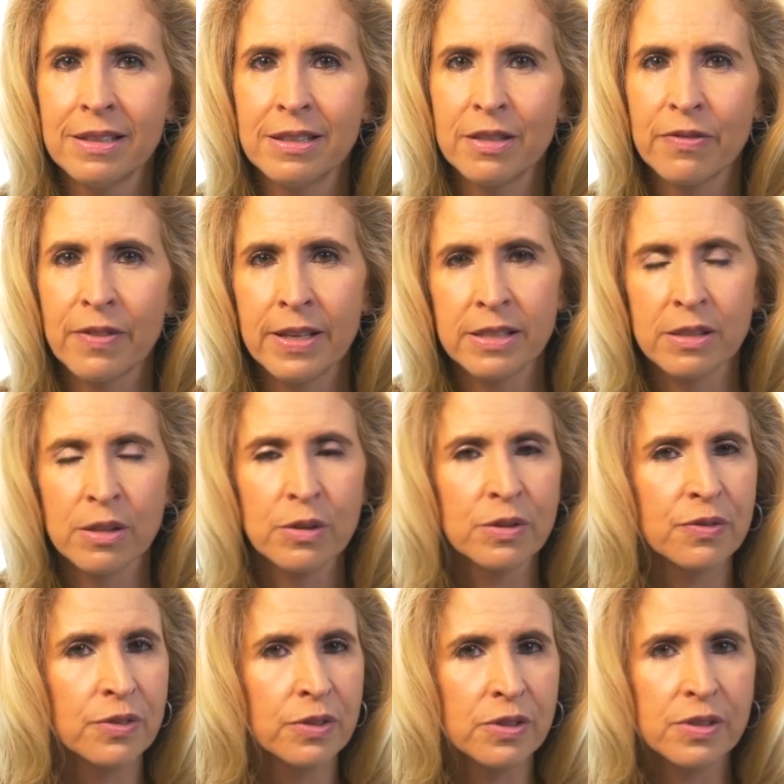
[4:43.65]
to face
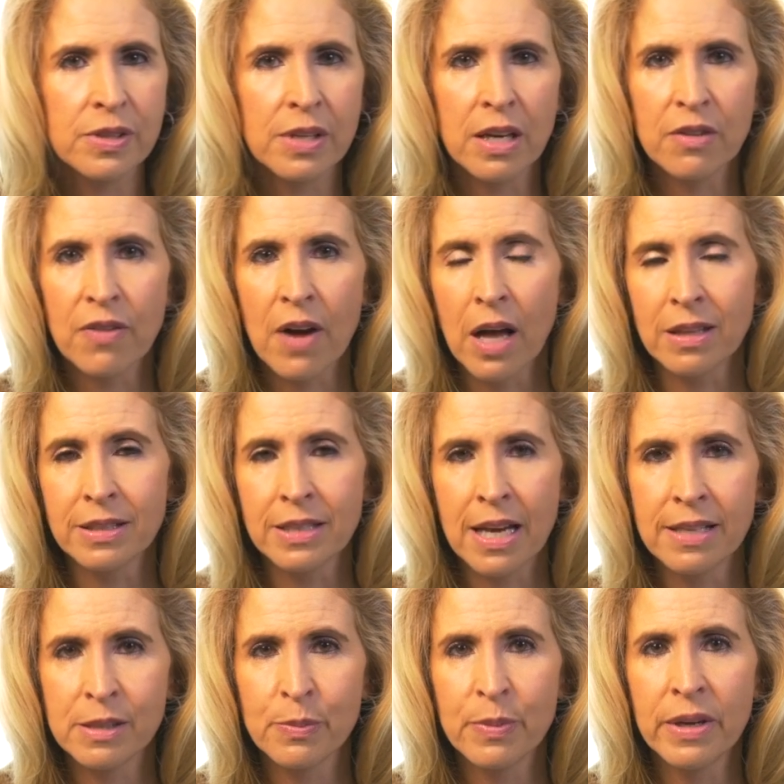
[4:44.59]
those first set of
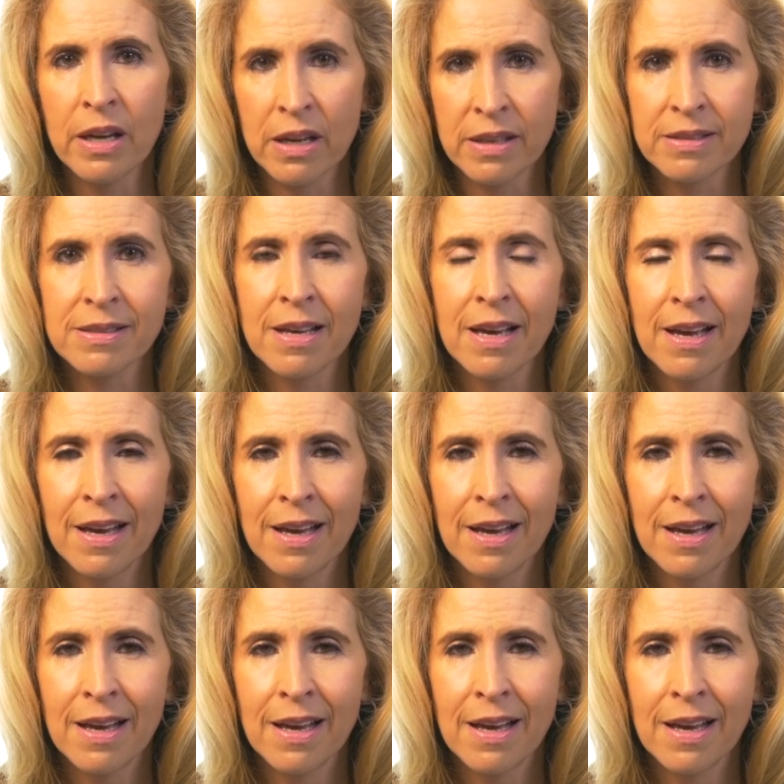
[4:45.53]
holidays, because